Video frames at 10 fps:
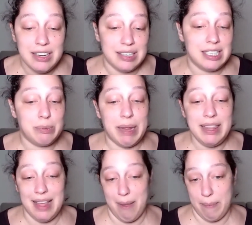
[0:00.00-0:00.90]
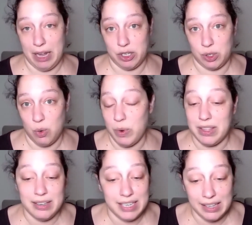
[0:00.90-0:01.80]
to spend that much
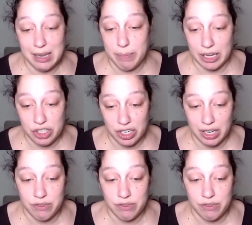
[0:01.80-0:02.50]
with a daily budget